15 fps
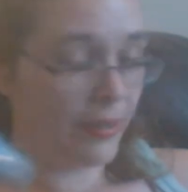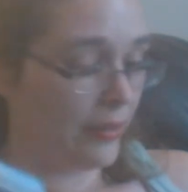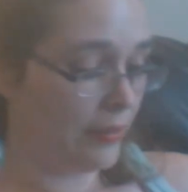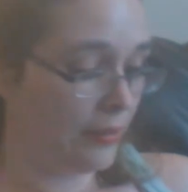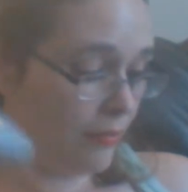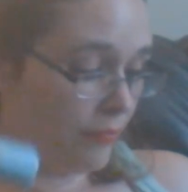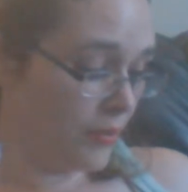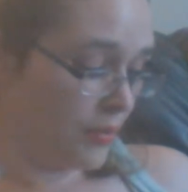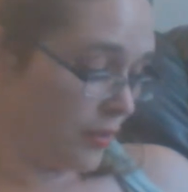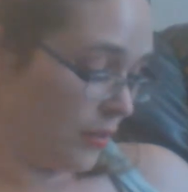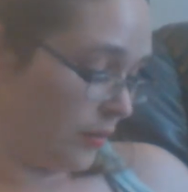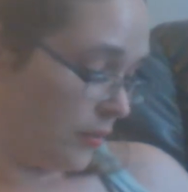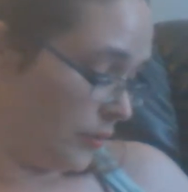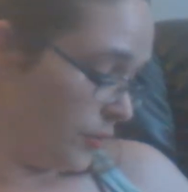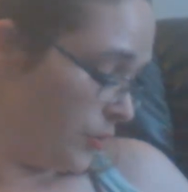I love this
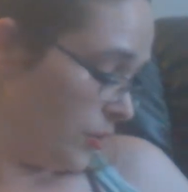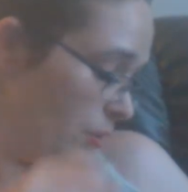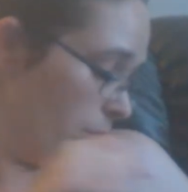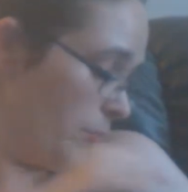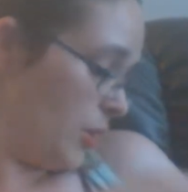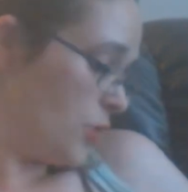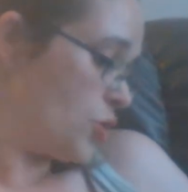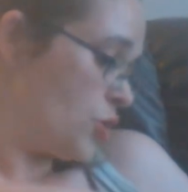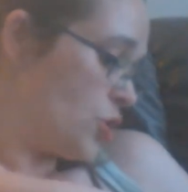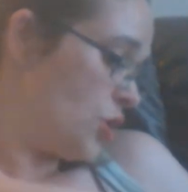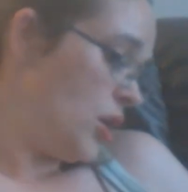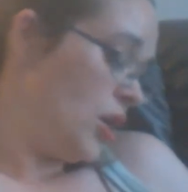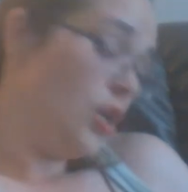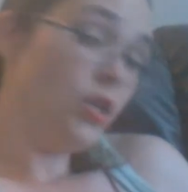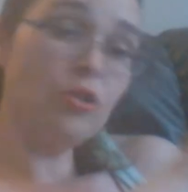color so much,
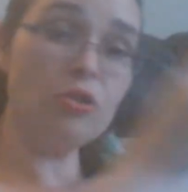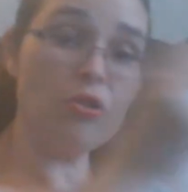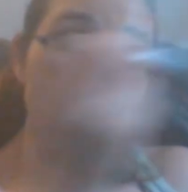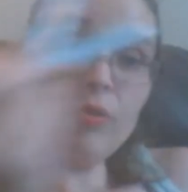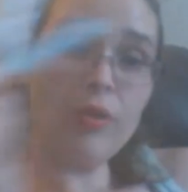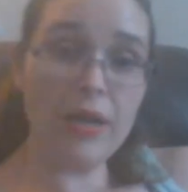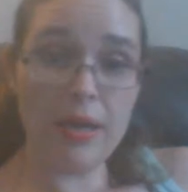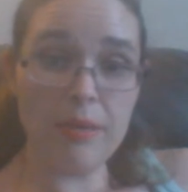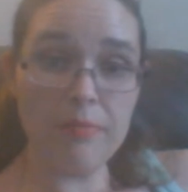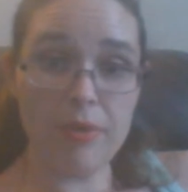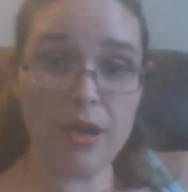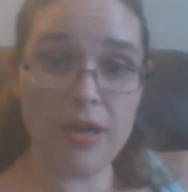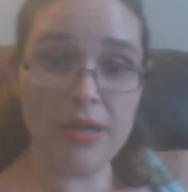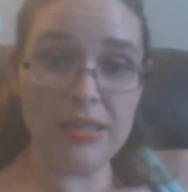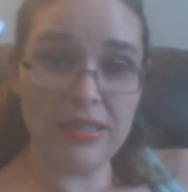so that I
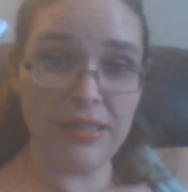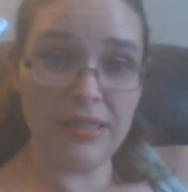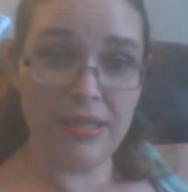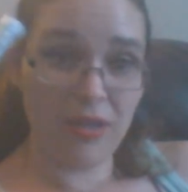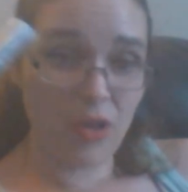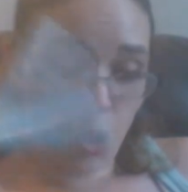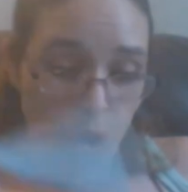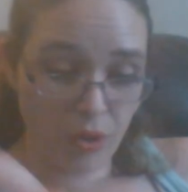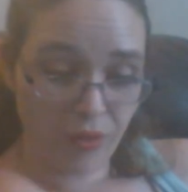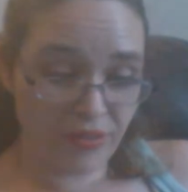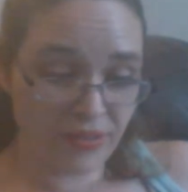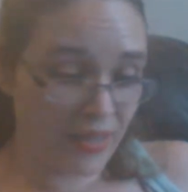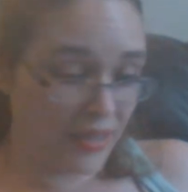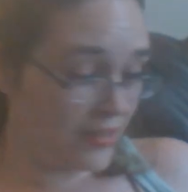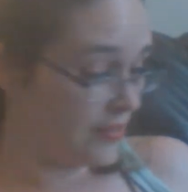bought it in all the
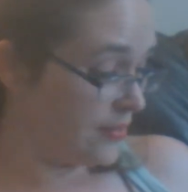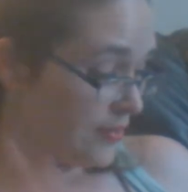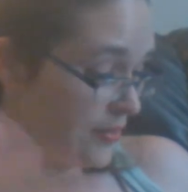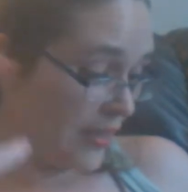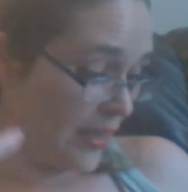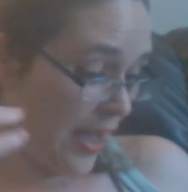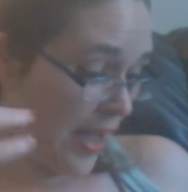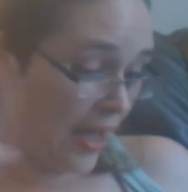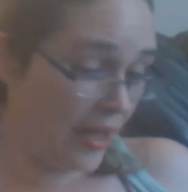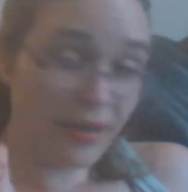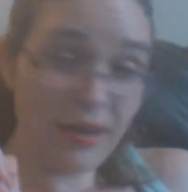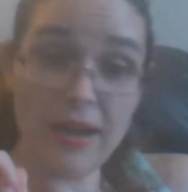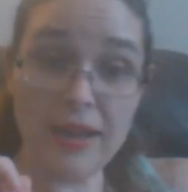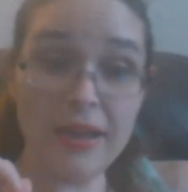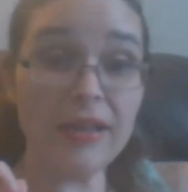sizes they had.
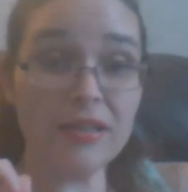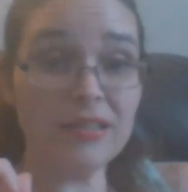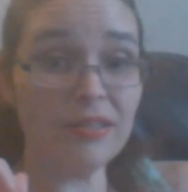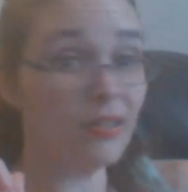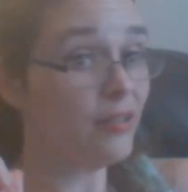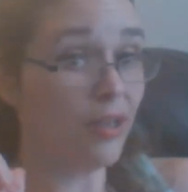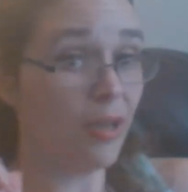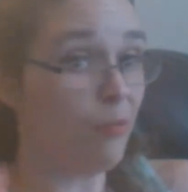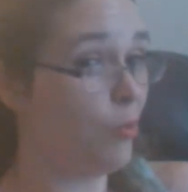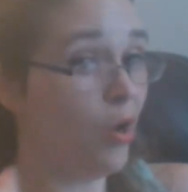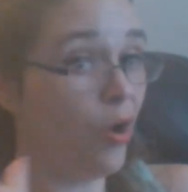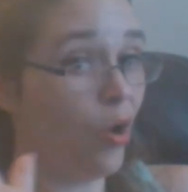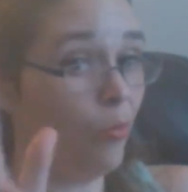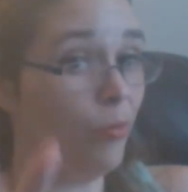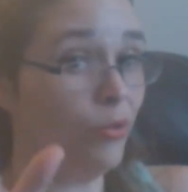I actually think I
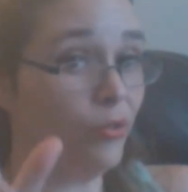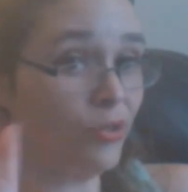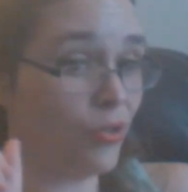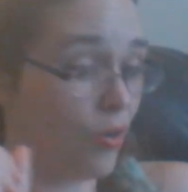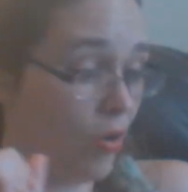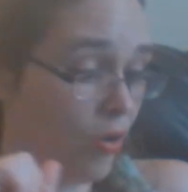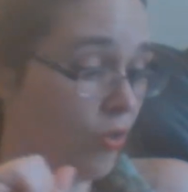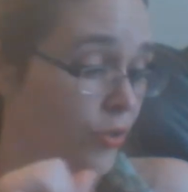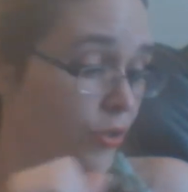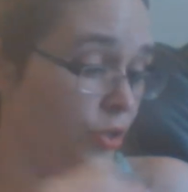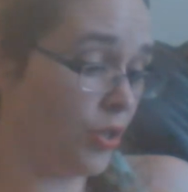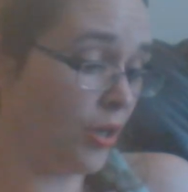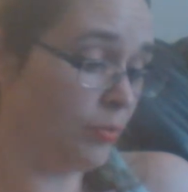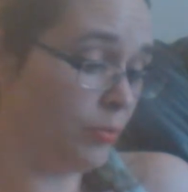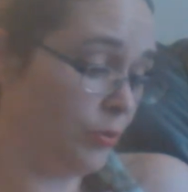bought almost all the
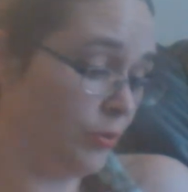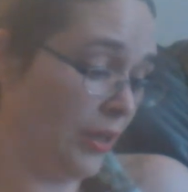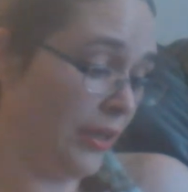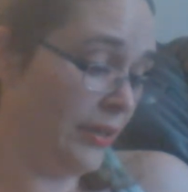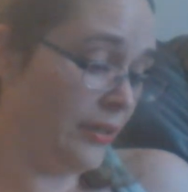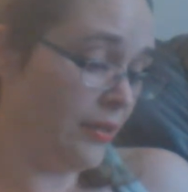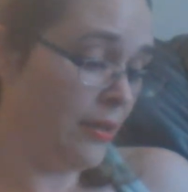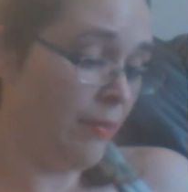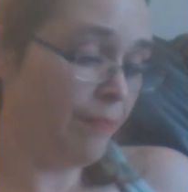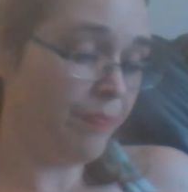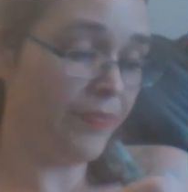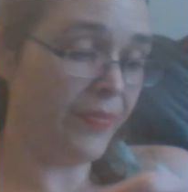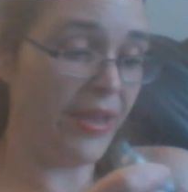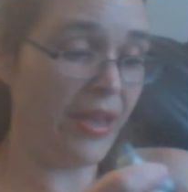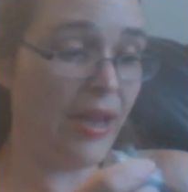shock blue light
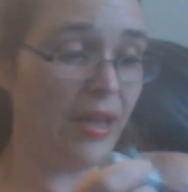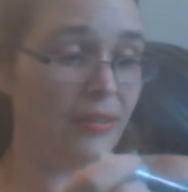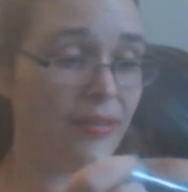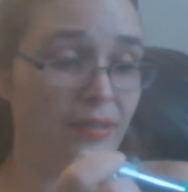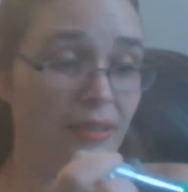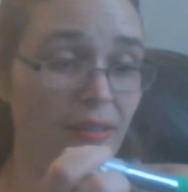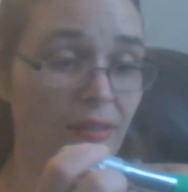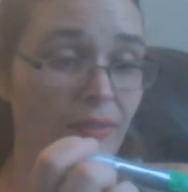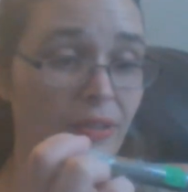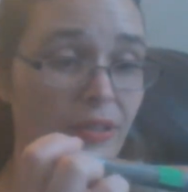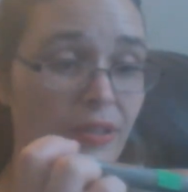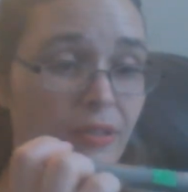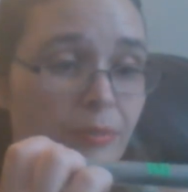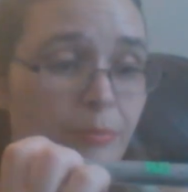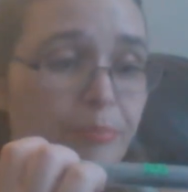they had because I love it.